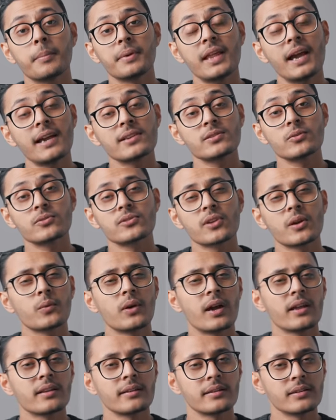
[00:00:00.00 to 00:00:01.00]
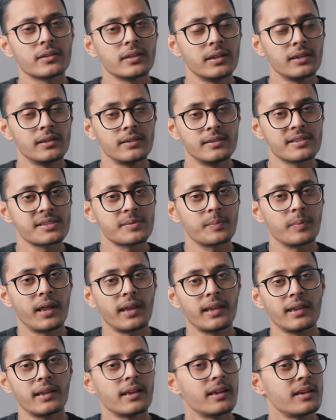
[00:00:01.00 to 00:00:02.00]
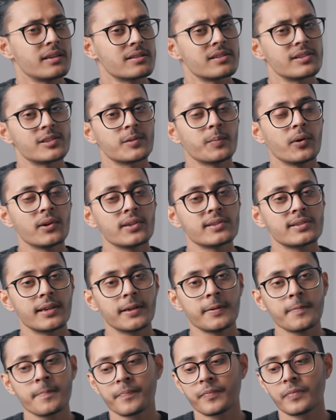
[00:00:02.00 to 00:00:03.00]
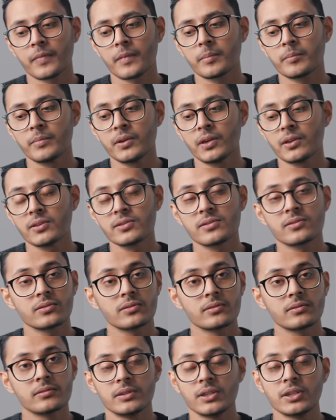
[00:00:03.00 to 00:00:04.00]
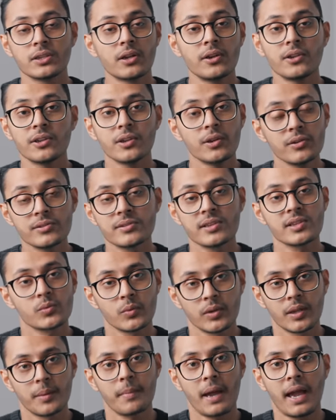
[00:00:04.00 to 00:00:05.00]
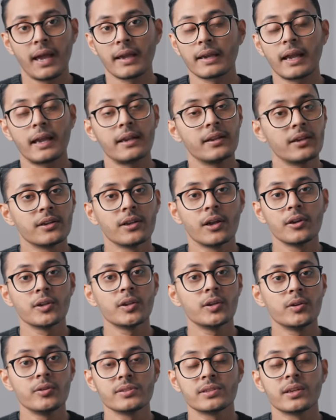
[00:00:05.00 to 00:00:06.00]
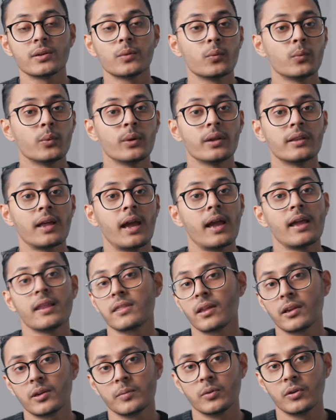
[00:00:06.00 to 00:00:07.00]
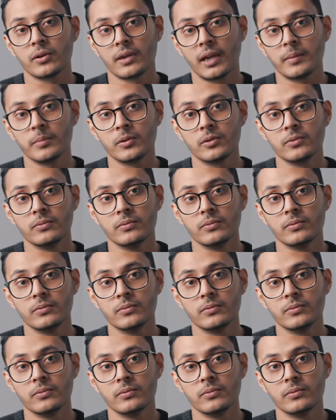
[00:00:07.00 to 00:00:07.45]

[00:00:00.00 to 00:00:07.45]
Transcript: But that is also where I think the display is disappointing, because you can only use this with a Mac and you can only use it with a Thunderbolt cable.